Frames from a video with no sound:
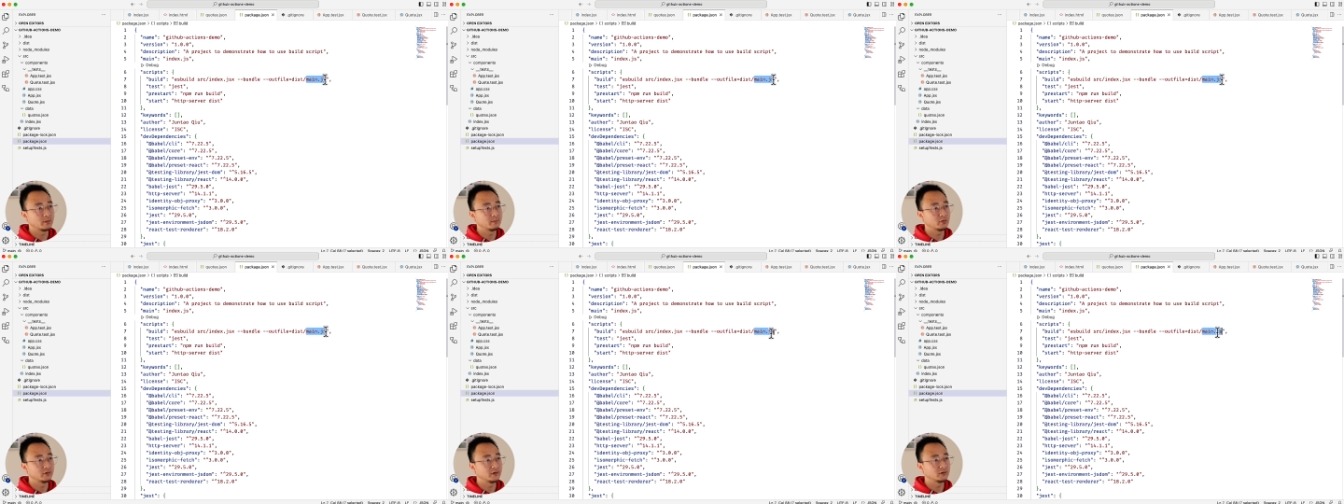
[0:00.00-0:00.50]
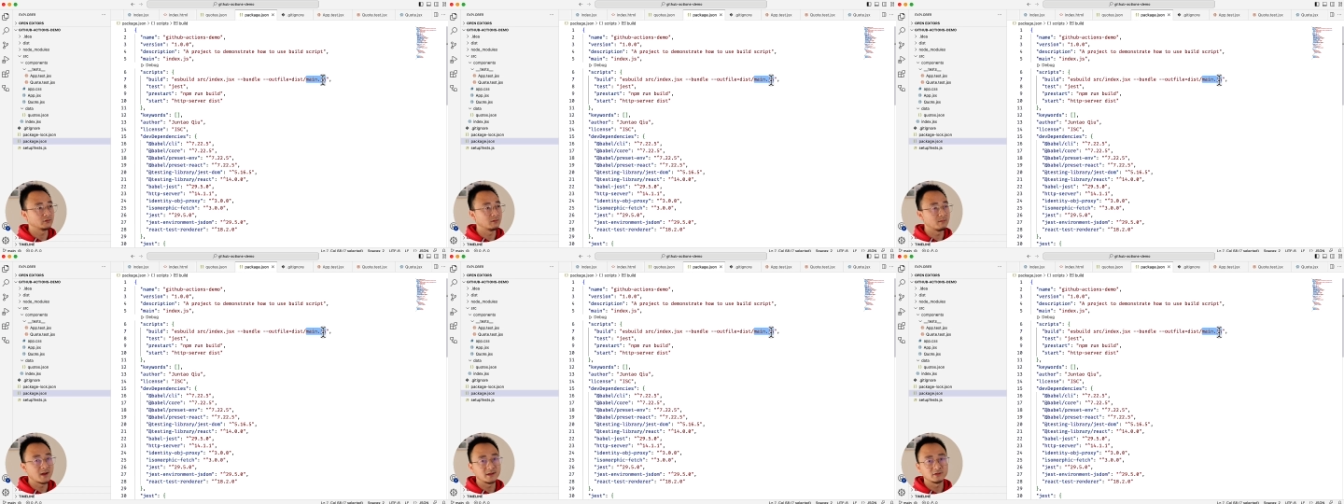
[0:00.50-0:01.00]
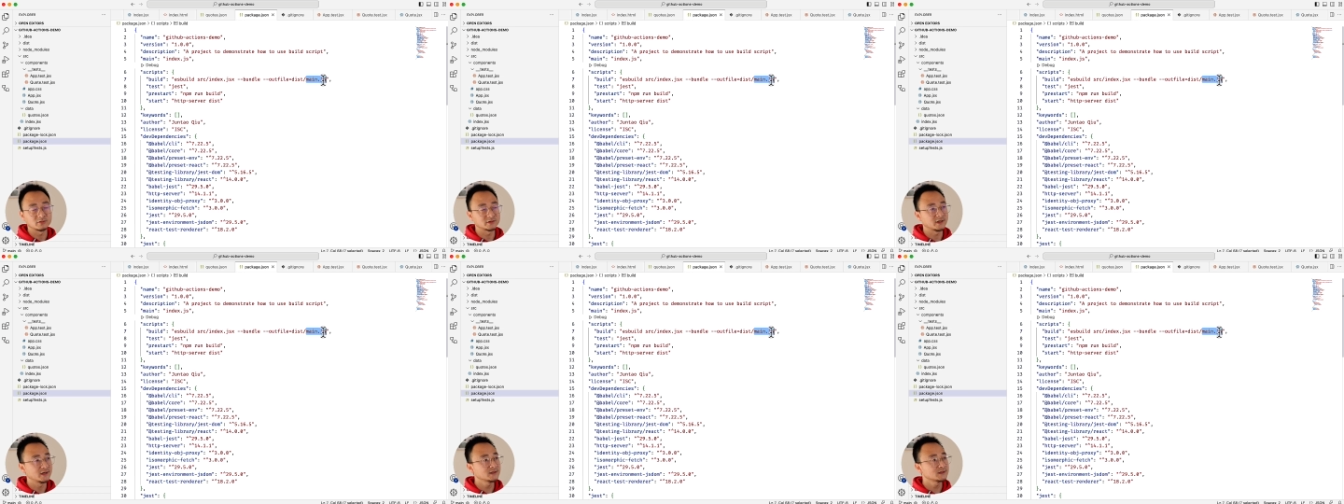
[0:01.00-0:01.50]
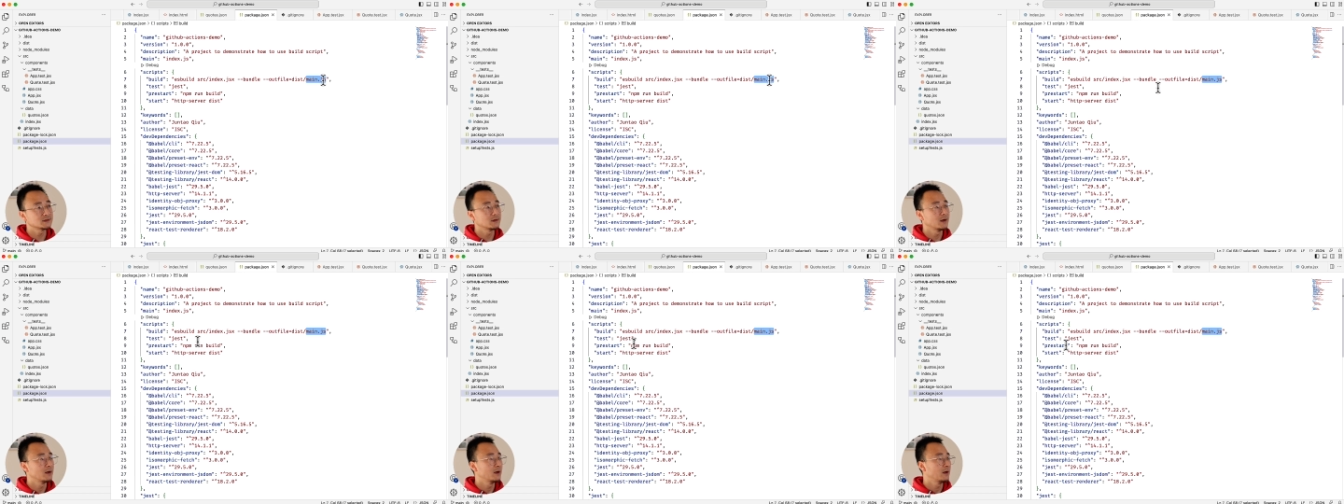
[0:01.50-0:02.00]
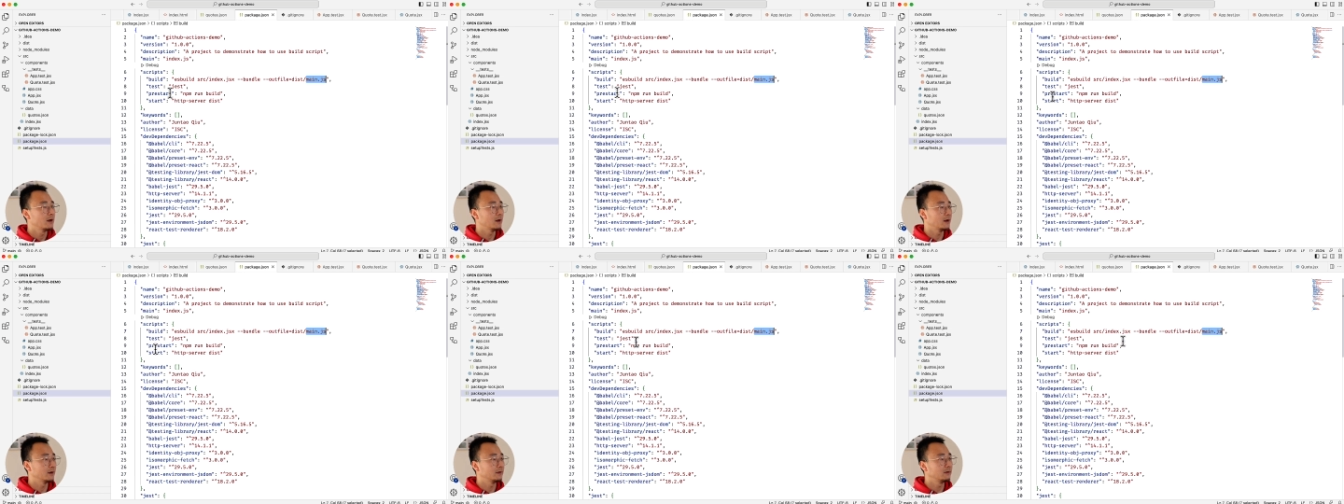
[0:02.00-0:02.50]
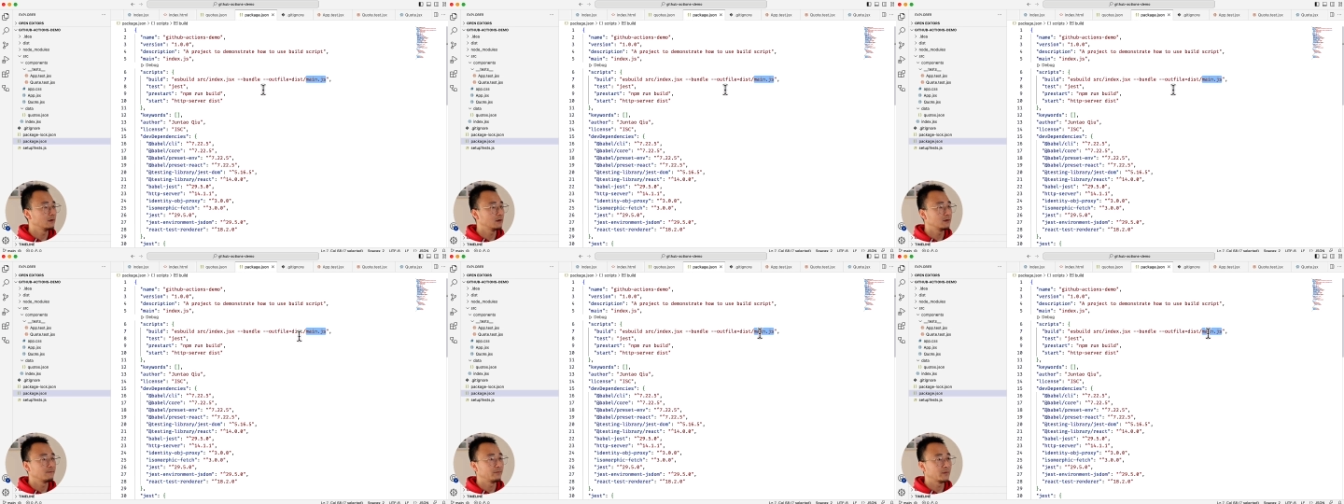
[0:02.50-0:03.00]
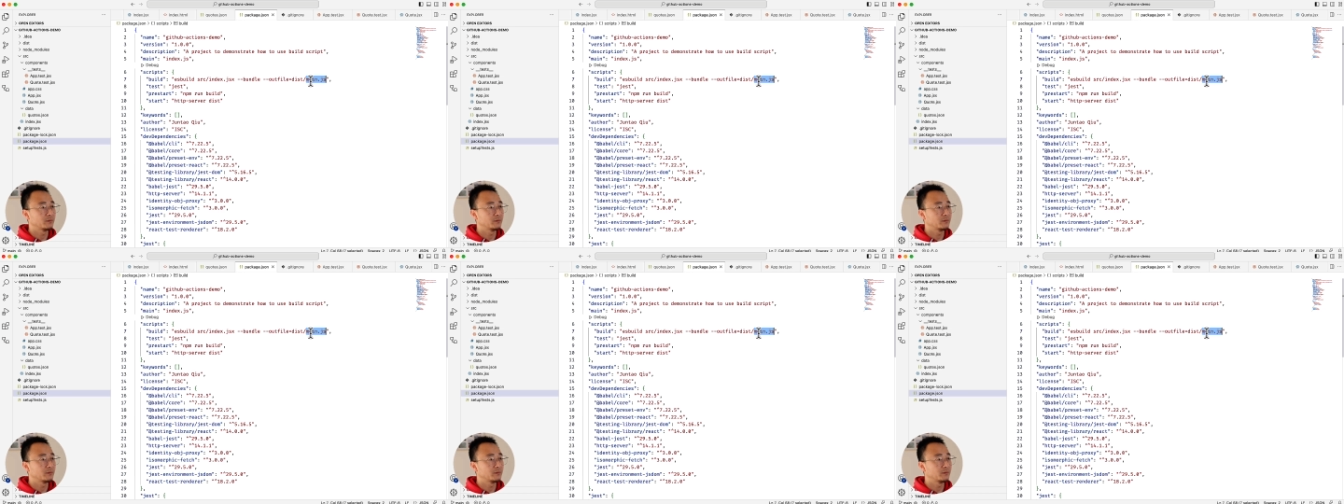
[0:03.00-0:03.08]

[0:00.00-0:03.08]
put into a main.js. And uh,